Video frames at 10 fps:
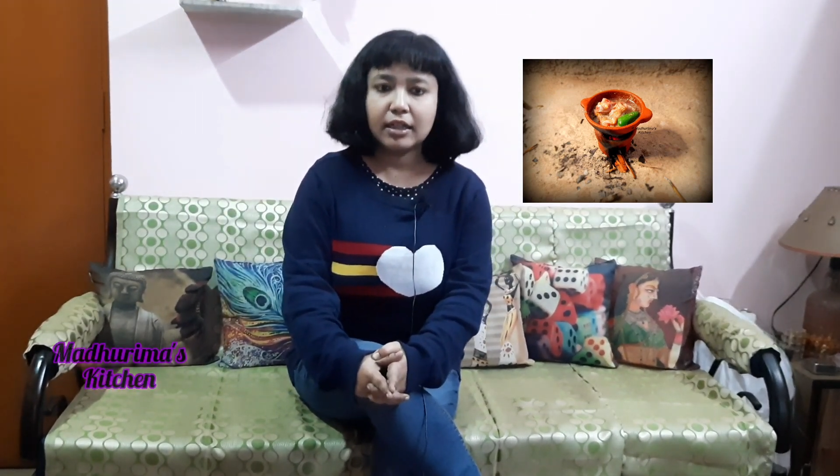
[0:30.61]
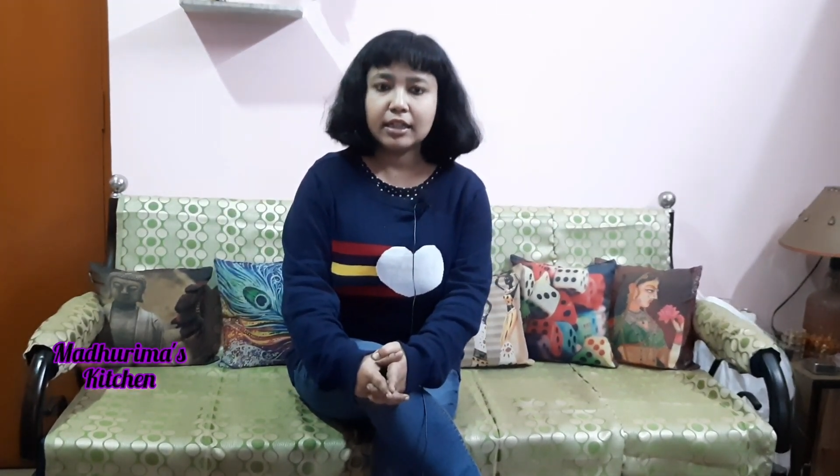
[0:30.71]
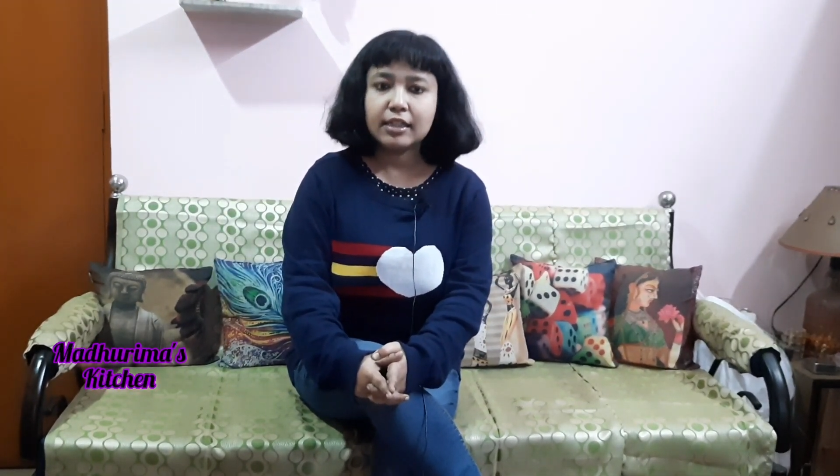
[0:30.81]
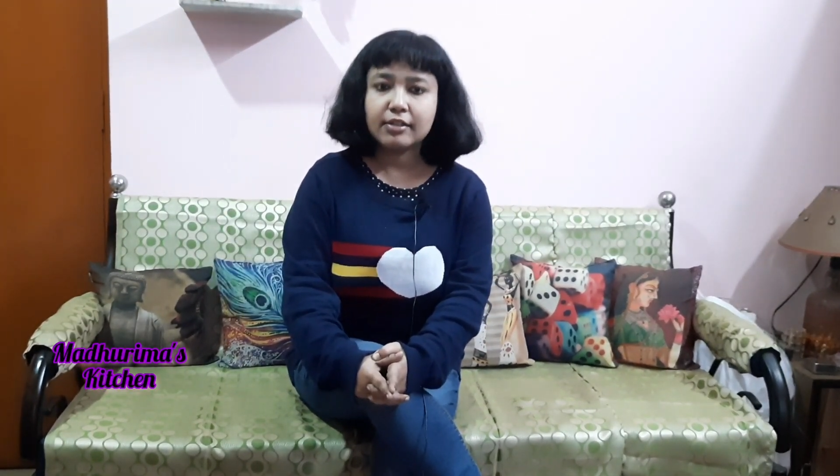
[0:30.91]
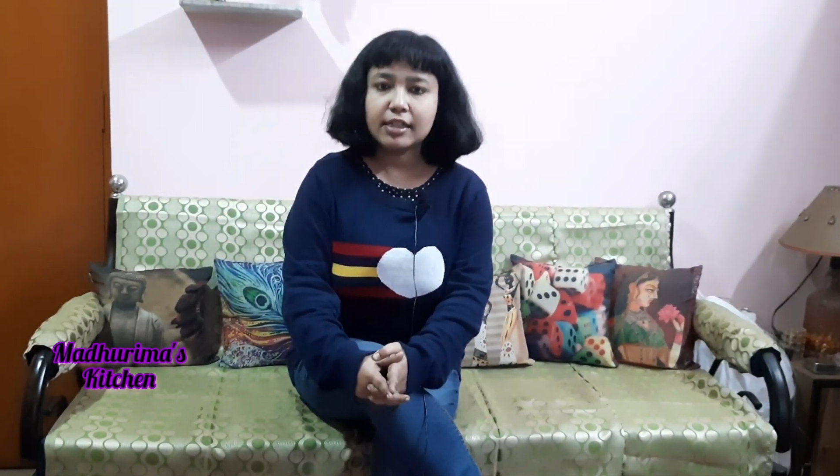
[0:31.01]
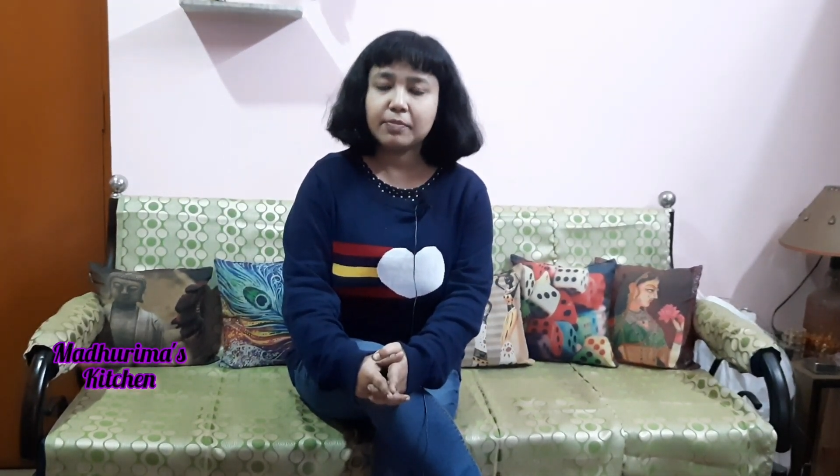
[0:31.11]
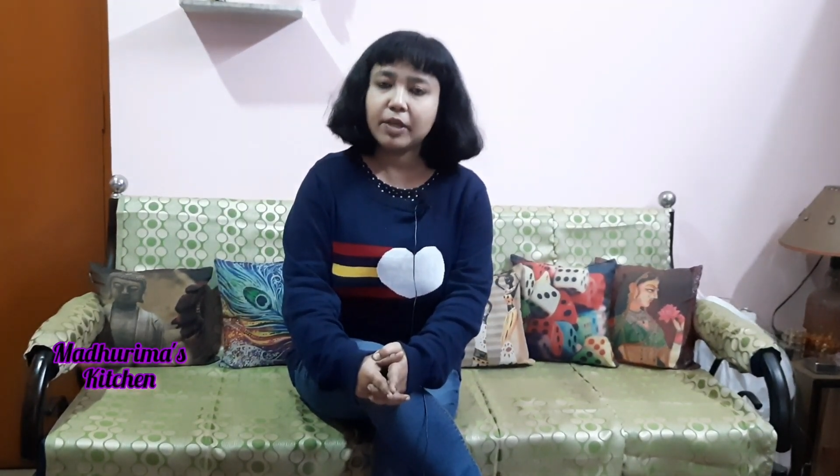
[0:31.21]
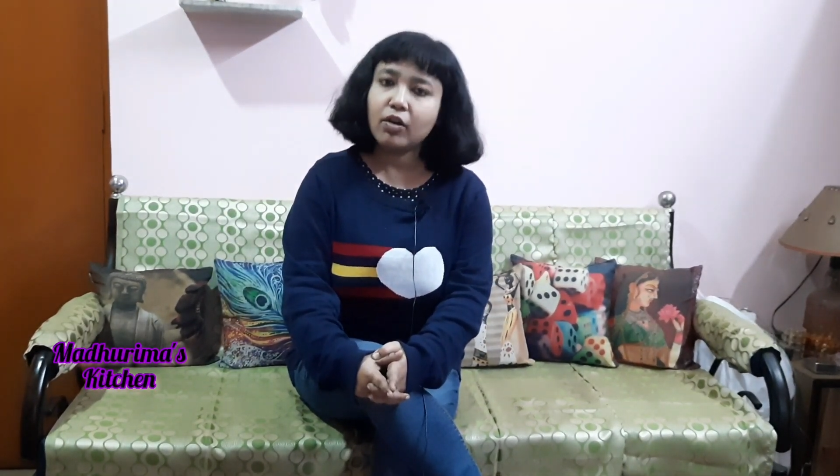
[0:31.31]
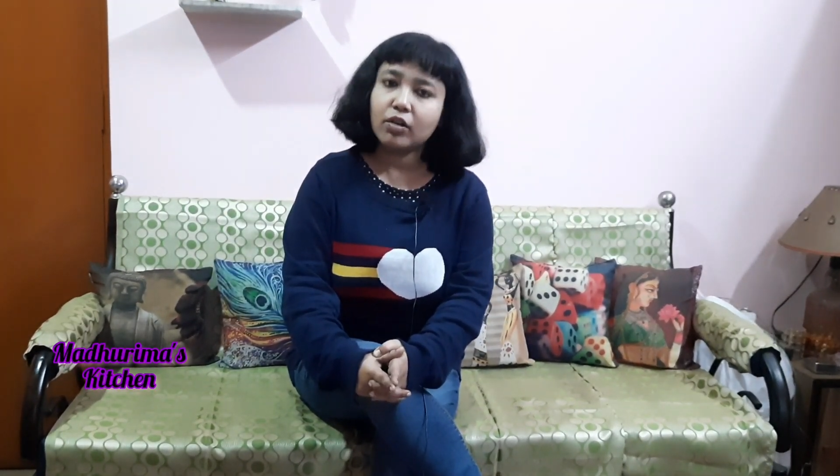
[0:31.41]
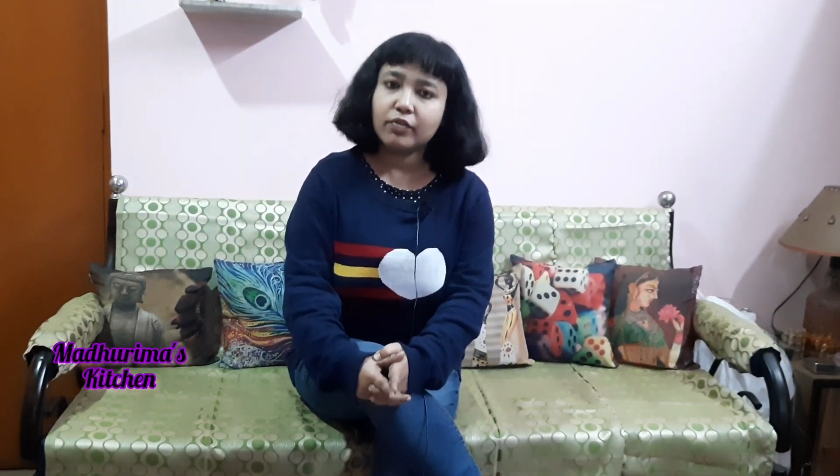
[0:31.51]
In this
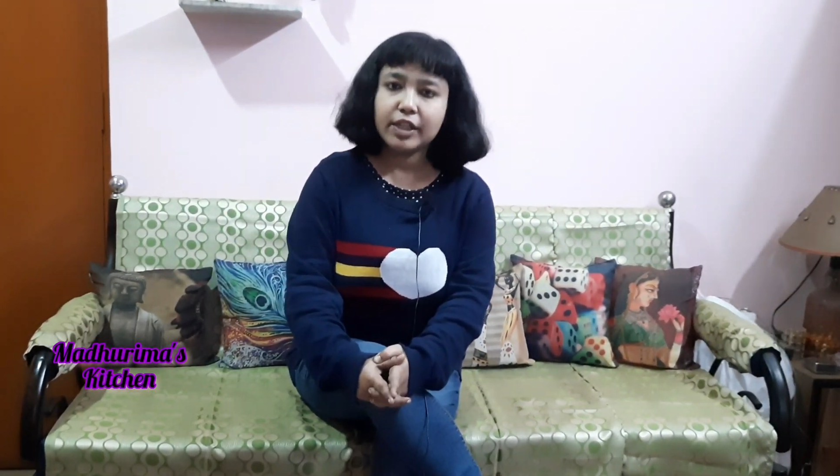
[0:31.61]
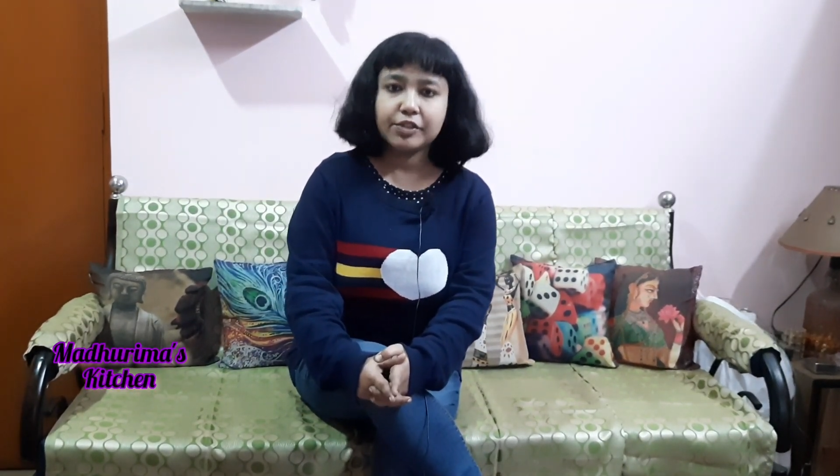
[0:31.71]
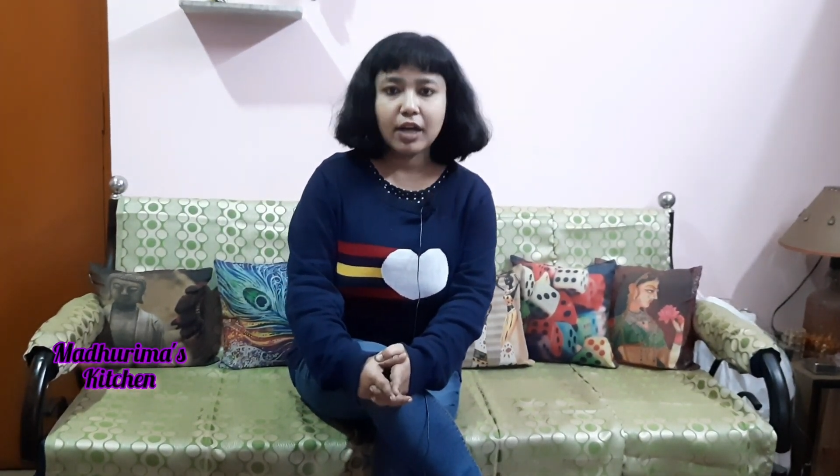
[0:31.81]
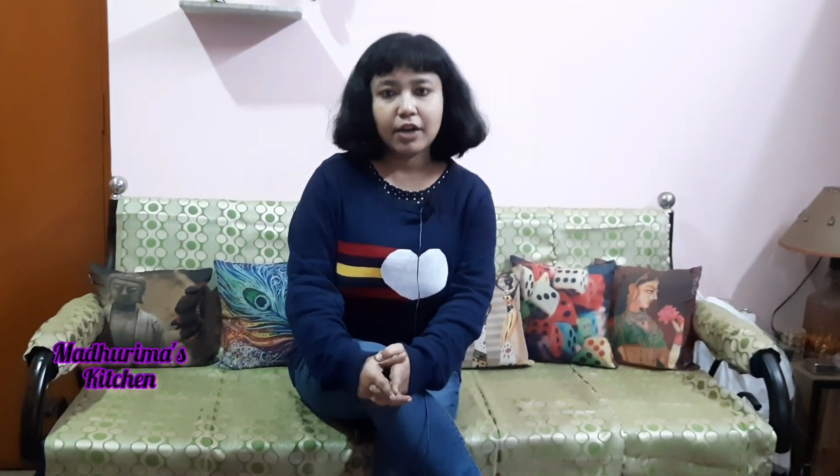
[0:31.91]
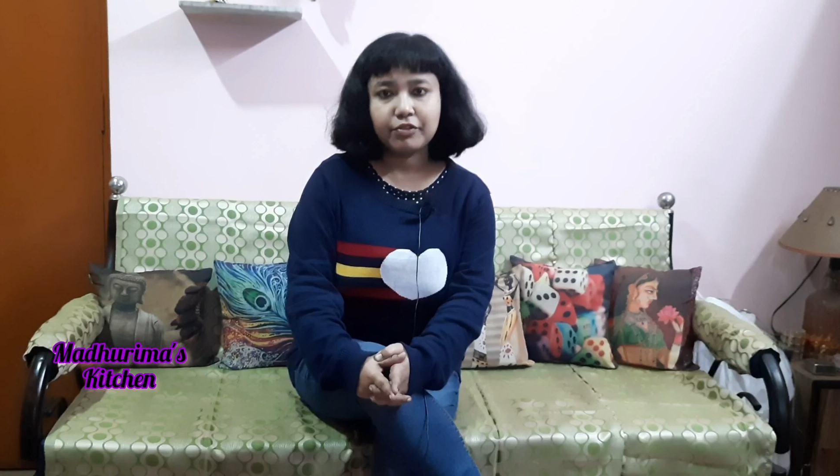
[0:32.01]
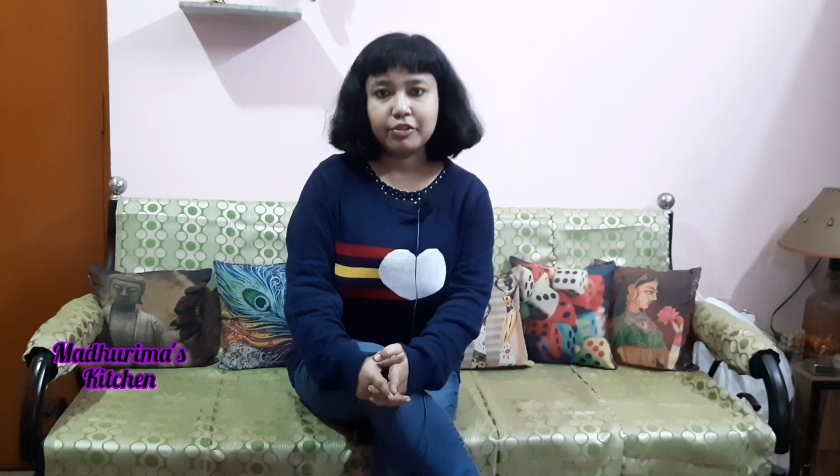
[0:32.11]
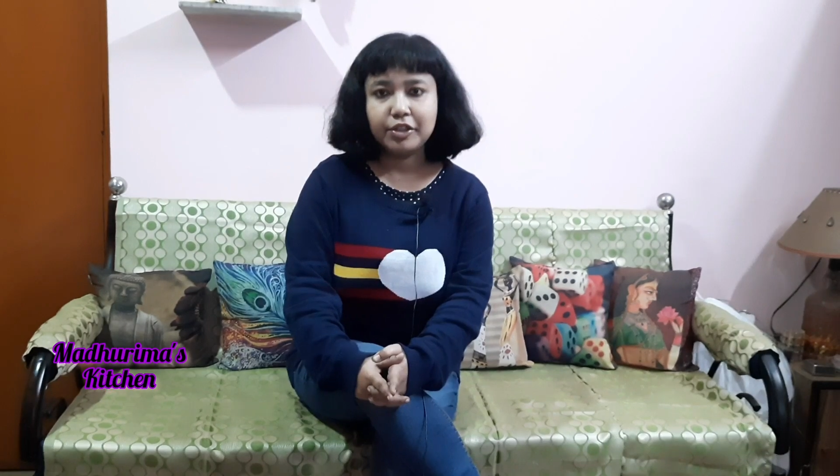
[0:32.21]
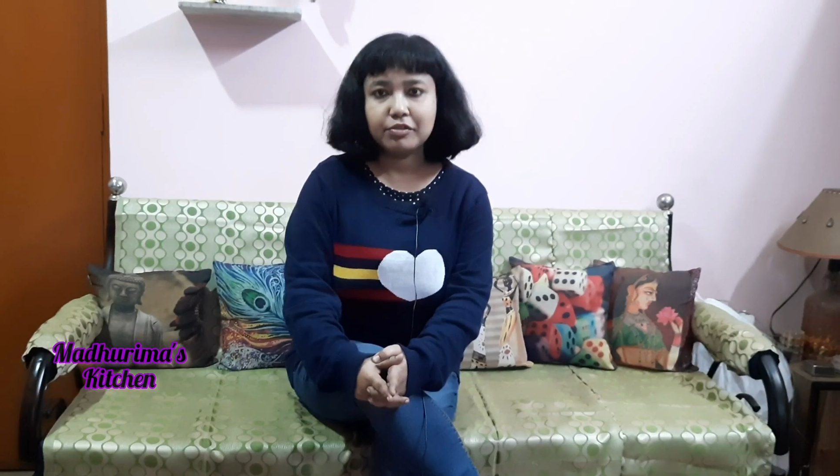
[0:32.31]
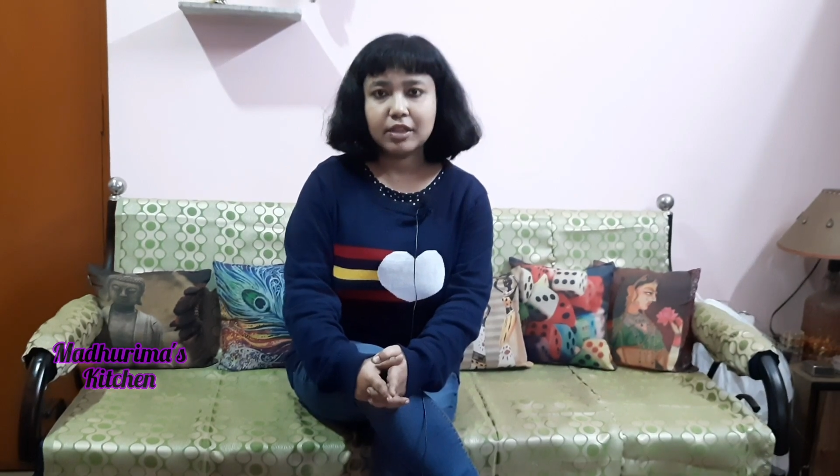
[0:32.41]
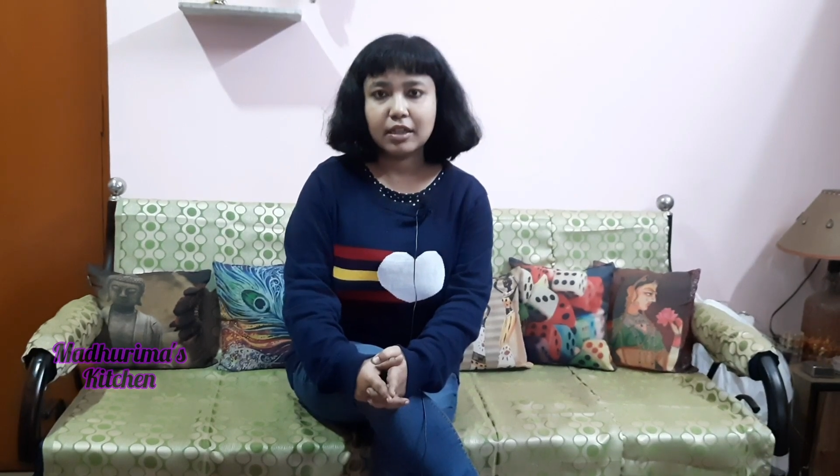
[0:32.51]
recipe always you have to
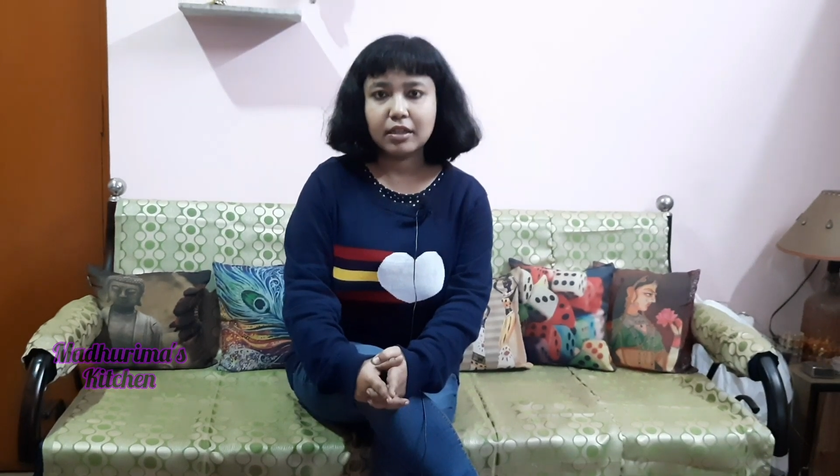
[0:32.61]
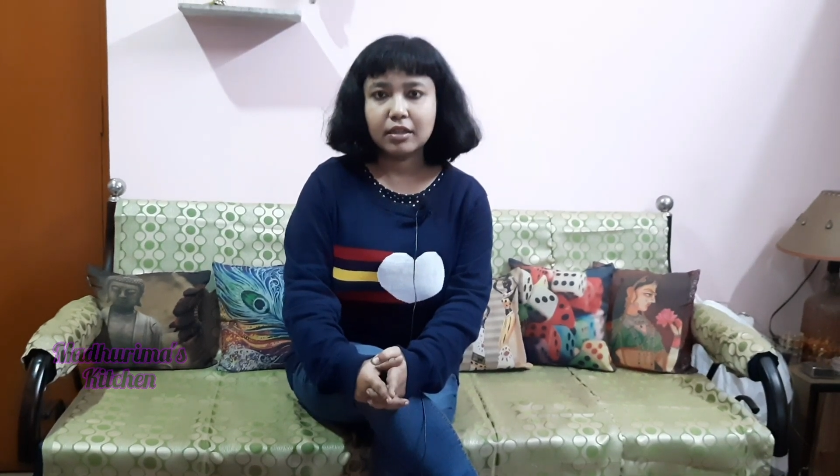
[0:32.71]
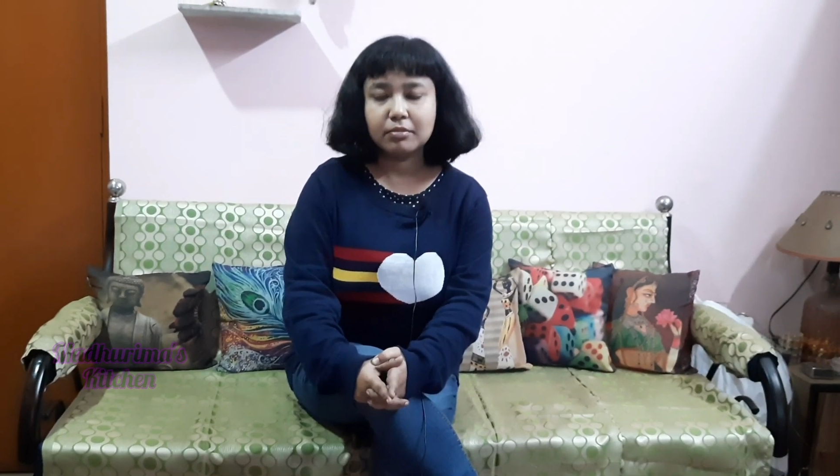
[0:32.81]
use the